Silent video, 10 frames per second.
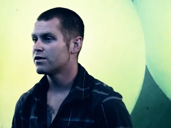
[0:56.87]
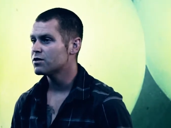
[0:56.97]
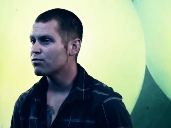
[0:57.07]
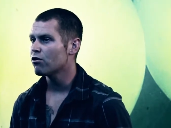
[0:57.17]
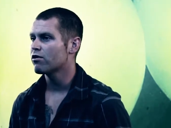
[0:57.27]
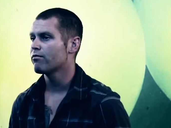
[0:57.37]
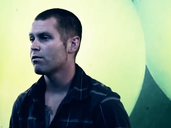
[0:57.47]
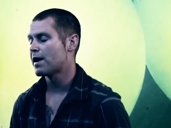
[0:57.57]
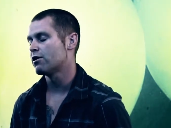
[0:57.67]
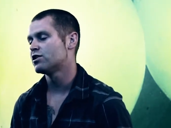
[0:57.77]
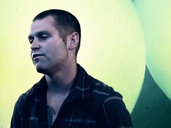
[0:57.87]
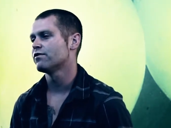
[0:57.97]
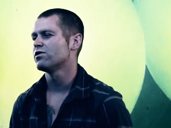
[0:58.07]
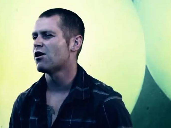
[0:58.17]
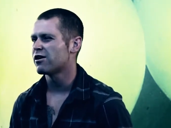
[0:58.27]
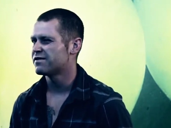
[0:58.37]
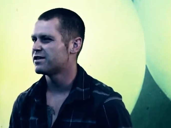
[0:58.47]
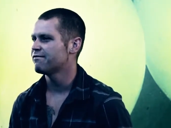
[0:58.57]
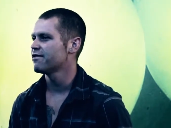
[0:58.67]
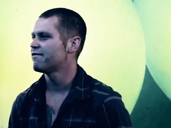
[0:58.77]
this program prepares you for a lot of
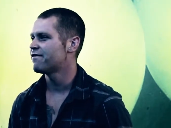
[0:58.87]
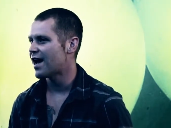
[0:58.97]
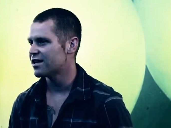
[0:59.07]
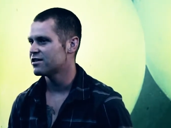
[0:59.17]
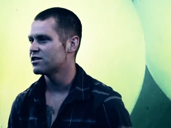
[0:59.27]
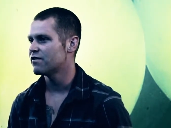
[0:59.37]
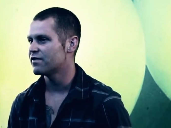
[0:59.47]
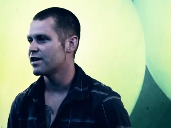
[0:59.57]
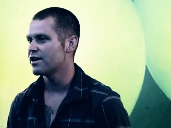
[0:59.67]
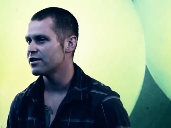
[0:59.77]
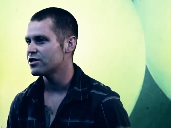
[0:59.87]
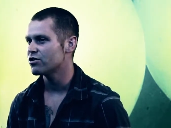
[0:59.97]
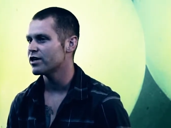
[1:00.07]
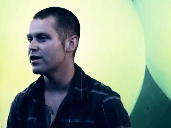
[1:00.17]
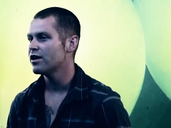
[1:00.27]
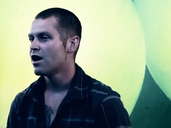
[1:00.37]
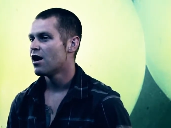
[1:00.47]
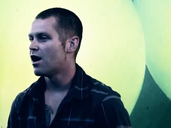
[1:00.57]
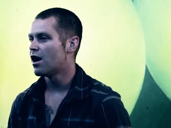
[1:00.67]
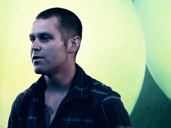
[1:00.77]
different facets of the industry.
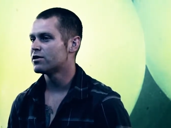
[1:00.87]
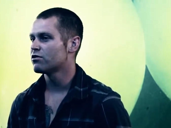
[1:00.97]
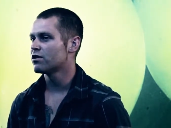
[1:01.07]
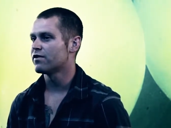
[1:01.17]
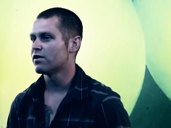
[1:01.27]
It's sort of